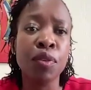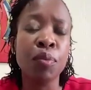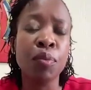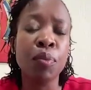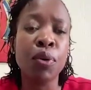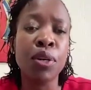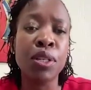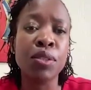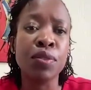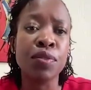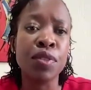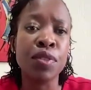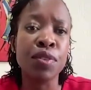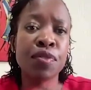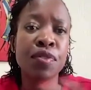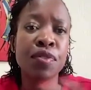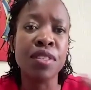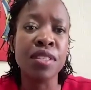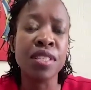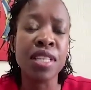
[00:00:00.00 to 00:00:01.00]
the viewpoints of
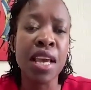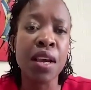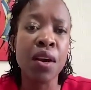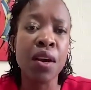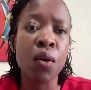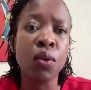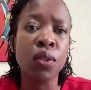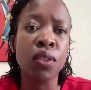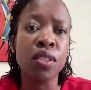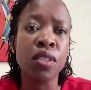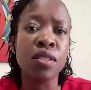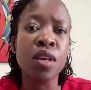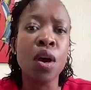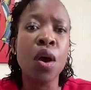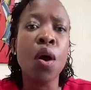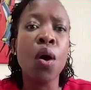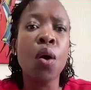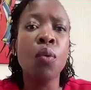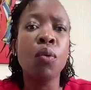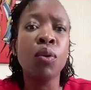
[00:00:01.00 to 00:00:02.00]
different stakeholders
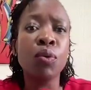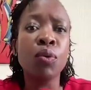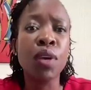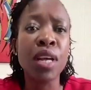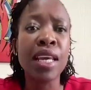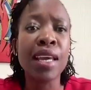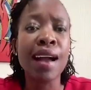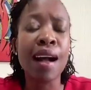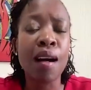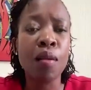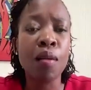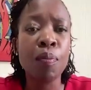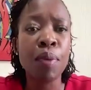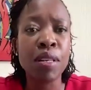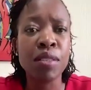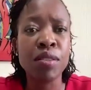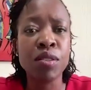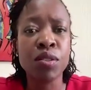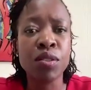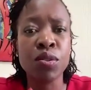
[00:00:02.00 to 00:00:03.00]
will really
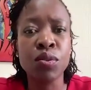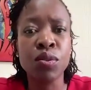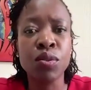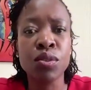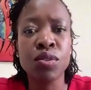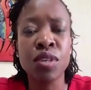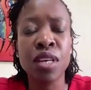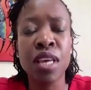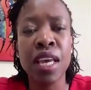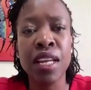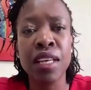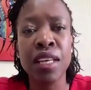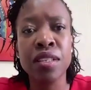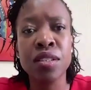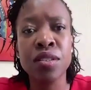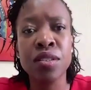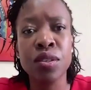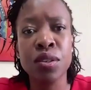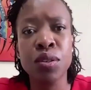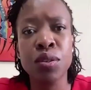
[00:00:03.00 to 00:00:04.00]
help us to
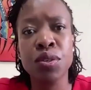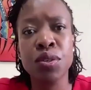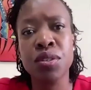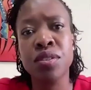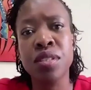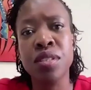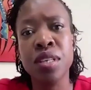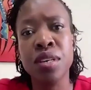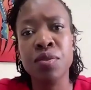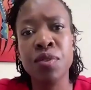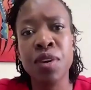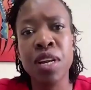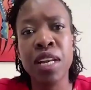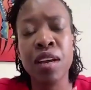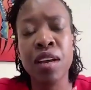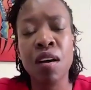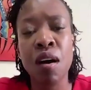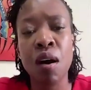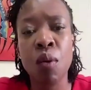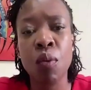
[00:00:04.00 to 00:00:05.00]
getting the solutions that
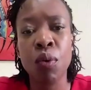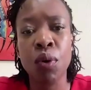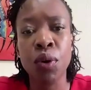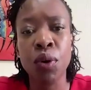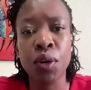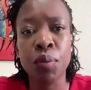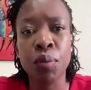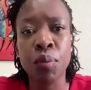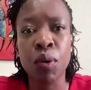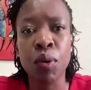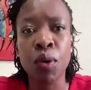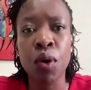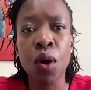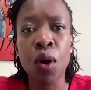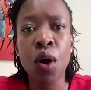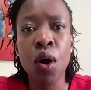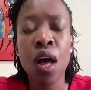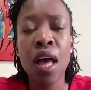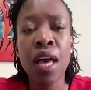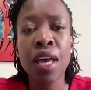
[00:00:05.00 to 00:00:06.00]
really are workable
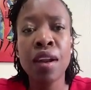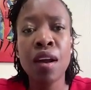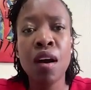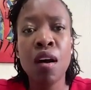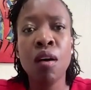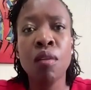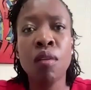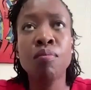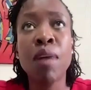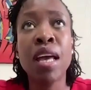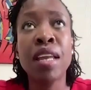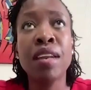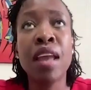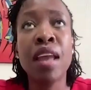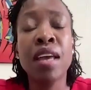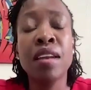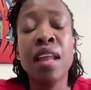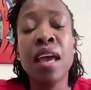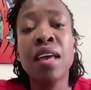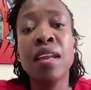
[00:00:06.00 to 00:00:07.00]
and are
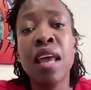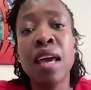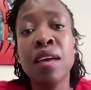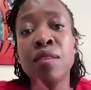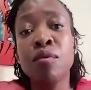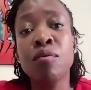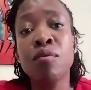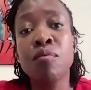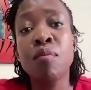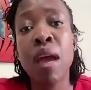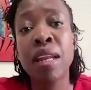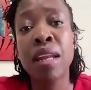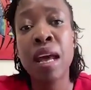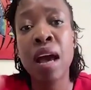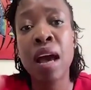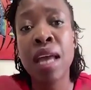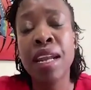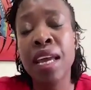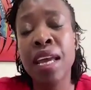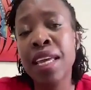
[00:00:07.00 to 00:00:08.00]

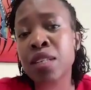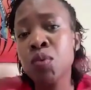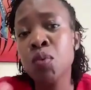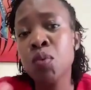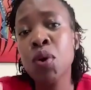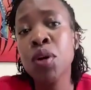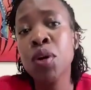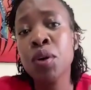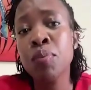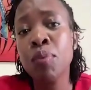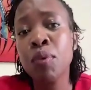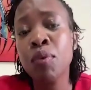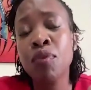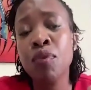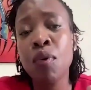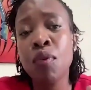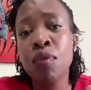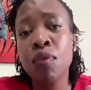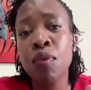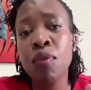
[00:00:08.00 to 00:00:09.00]
and I guess workable
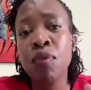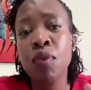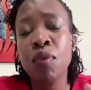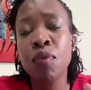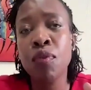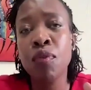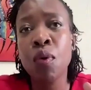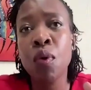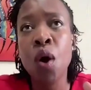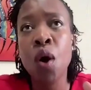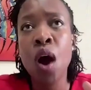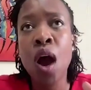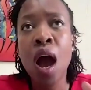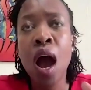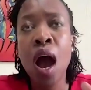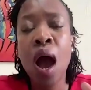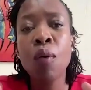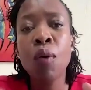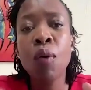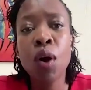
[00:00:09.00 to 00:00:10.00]
for
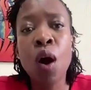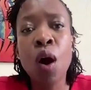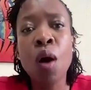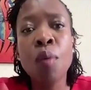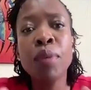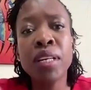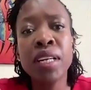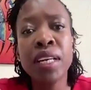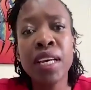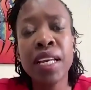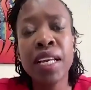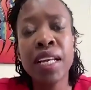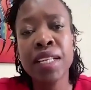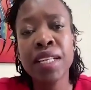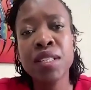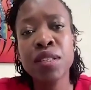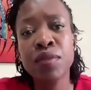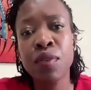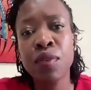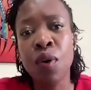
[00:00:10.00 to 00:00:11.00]
our common
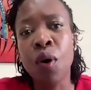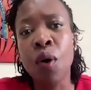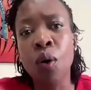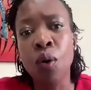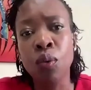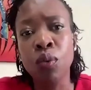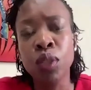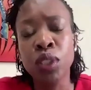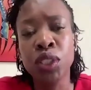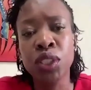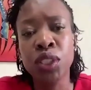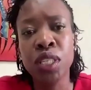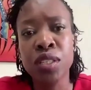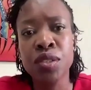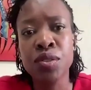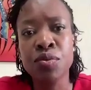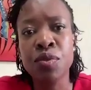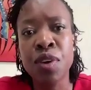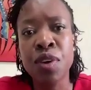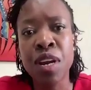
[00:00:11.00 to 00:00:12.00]
collective goal, which
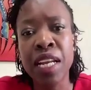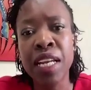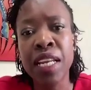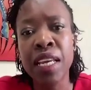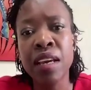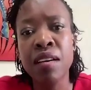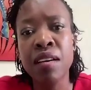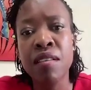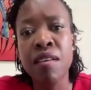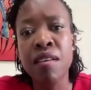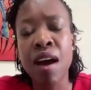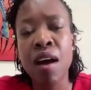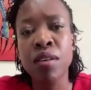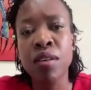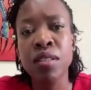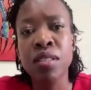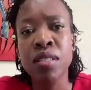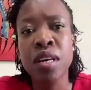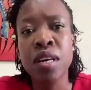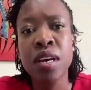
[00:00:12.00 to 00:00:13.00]
is really
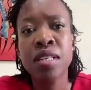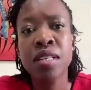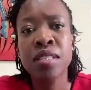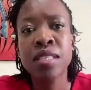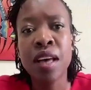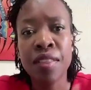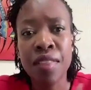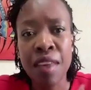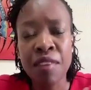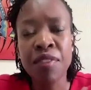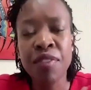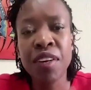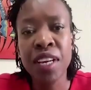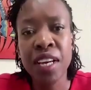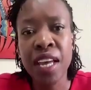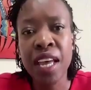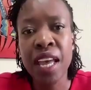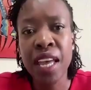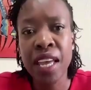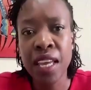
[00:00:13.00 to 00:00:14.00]
around South
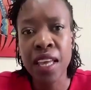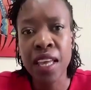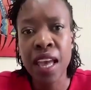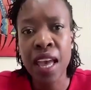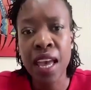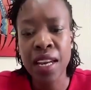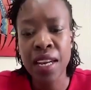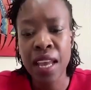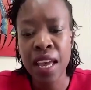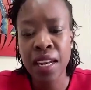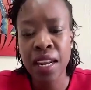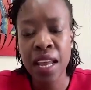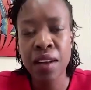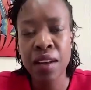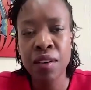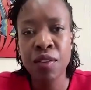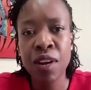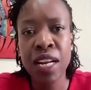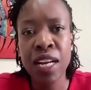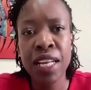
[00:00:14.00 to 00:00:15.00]
Africa Inc.
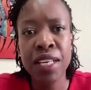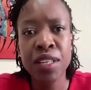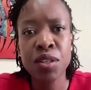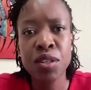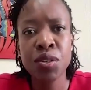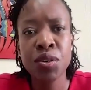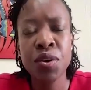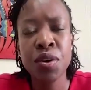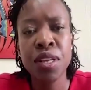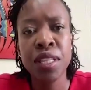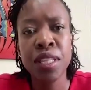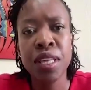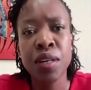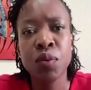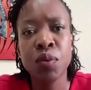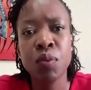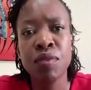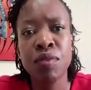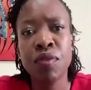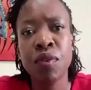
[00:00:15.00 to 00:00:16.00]
and really ensuring
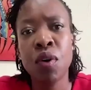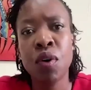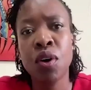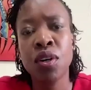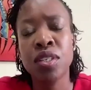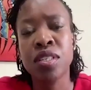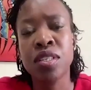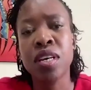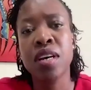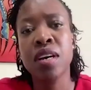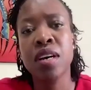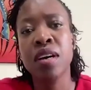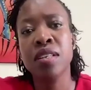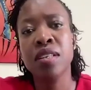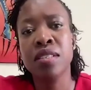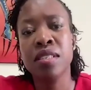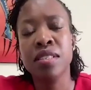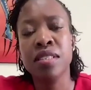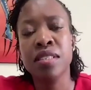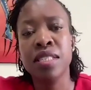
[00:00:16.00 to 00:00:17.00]
that we've got
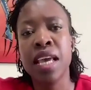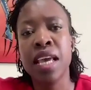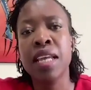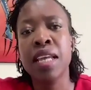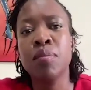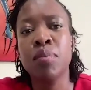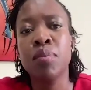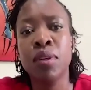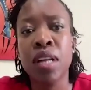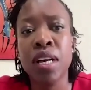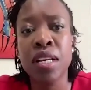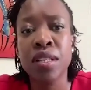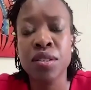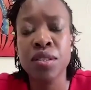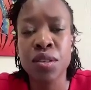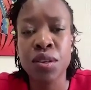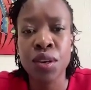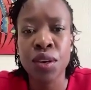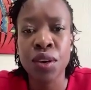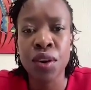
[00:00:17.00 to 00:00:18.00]
a sustainable
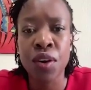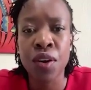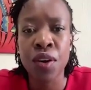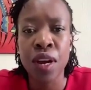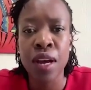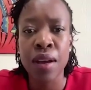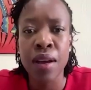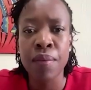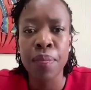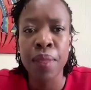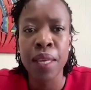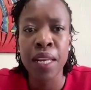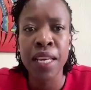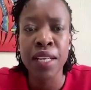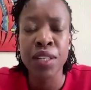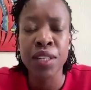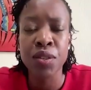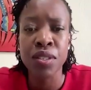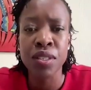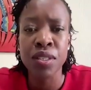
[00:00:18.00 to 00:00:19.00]
and secure
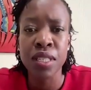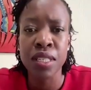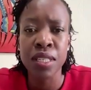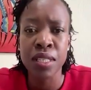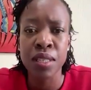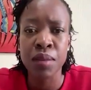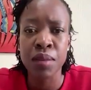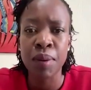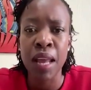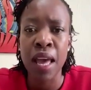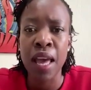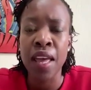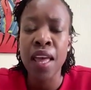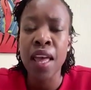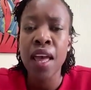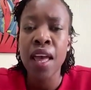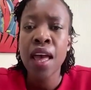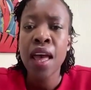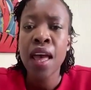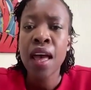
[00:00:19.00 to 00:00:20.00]
electricity supply.
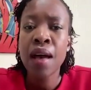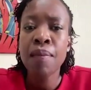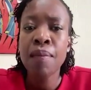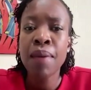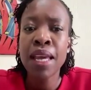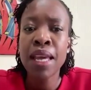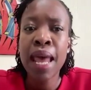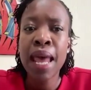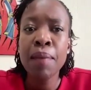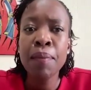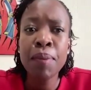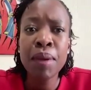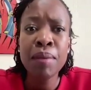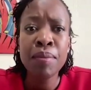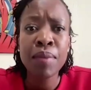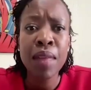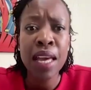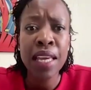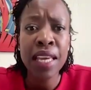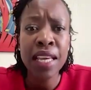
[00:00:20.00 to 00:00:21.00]
And
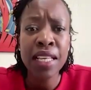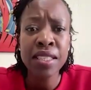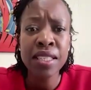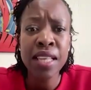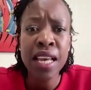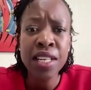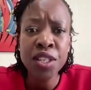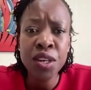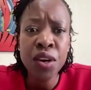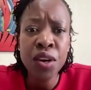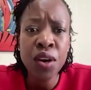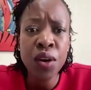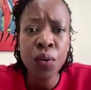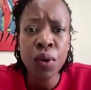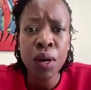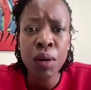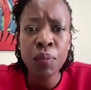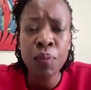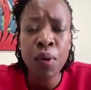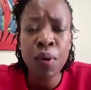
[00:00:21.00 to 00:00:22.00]
Happy, I guess, touching
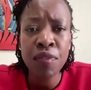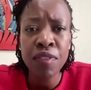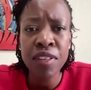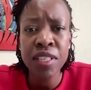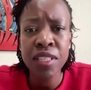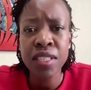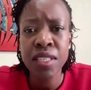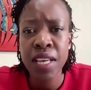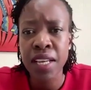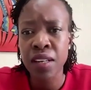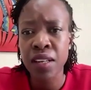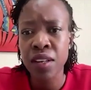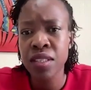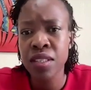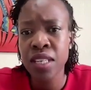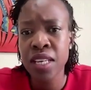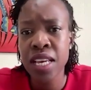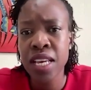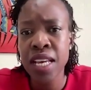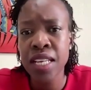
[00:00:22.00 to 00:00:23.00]
on what Prof has said,
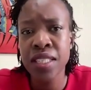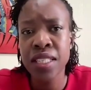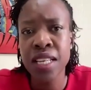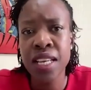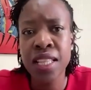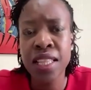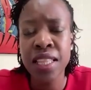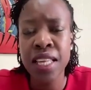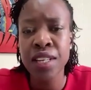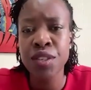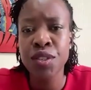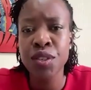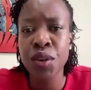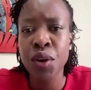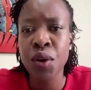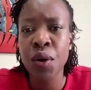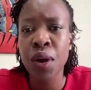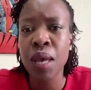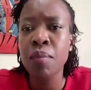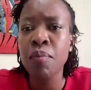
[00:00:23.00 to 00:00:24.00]
because he has said that,
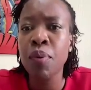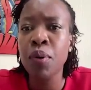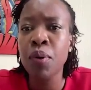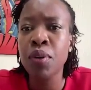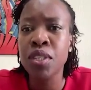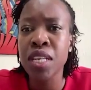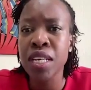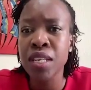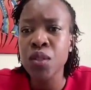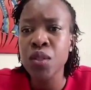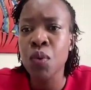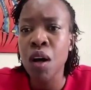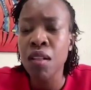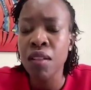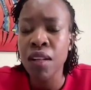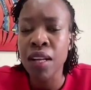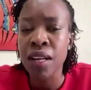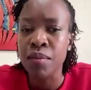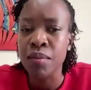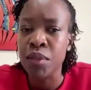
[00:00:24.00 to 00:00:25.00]
input is
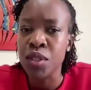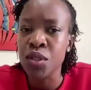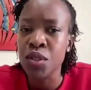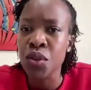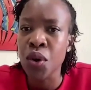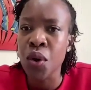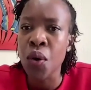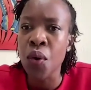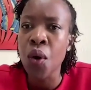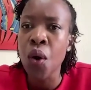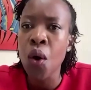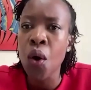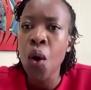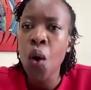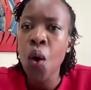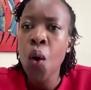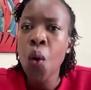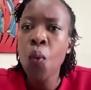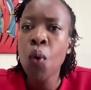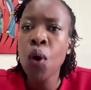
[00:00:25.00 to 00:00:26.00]
welcomed. So
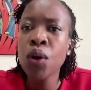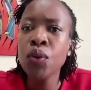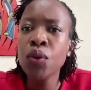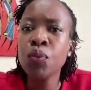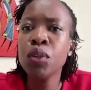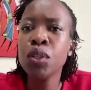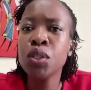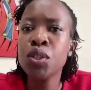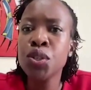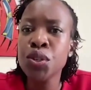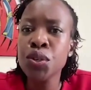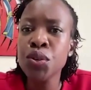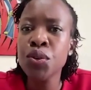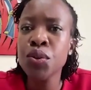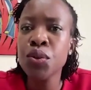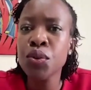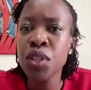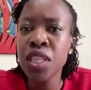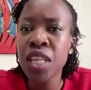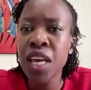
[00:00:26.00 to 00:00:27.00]
what would
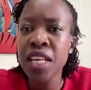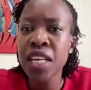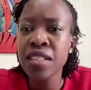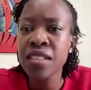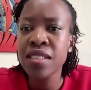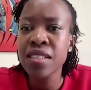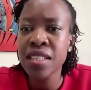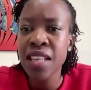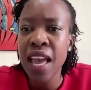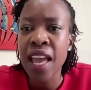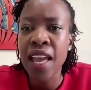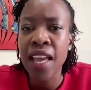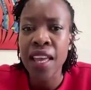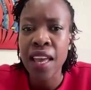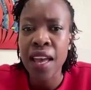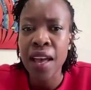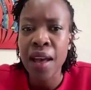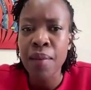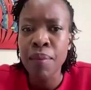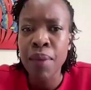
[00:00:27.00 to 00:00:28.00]
you then
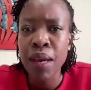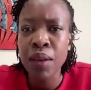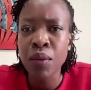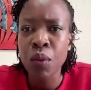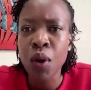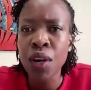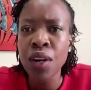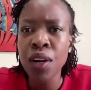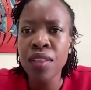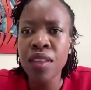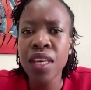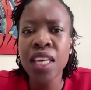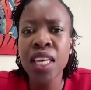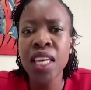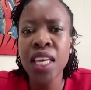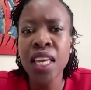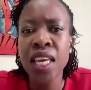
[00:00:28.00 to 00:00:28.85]
say, and what are the